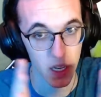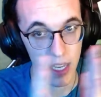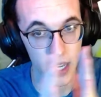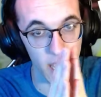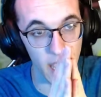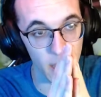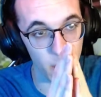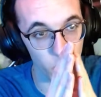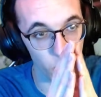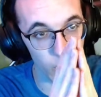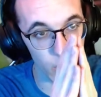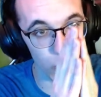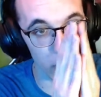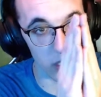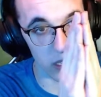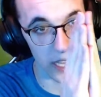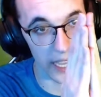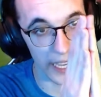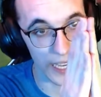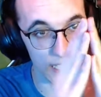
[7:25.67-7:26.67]
and we were
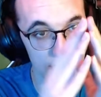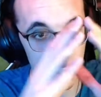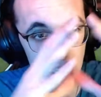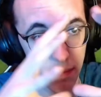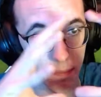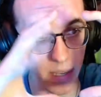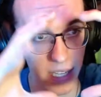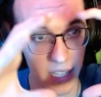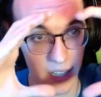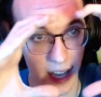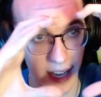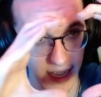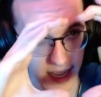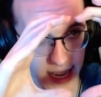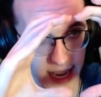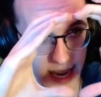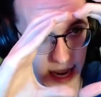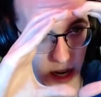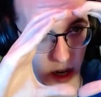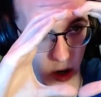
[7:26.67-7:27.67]
like, instead of being like
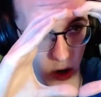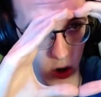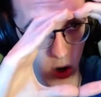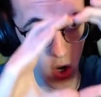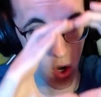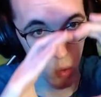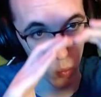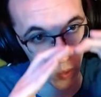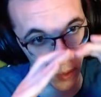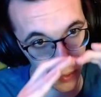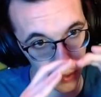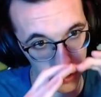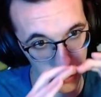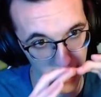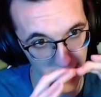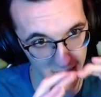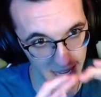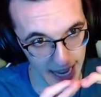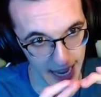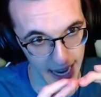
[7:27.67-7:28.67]
here, we were
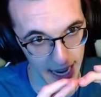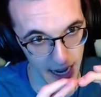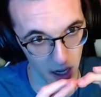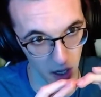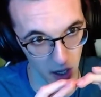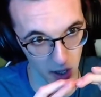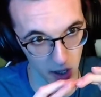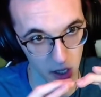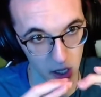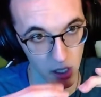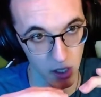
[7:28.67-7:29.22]
like here.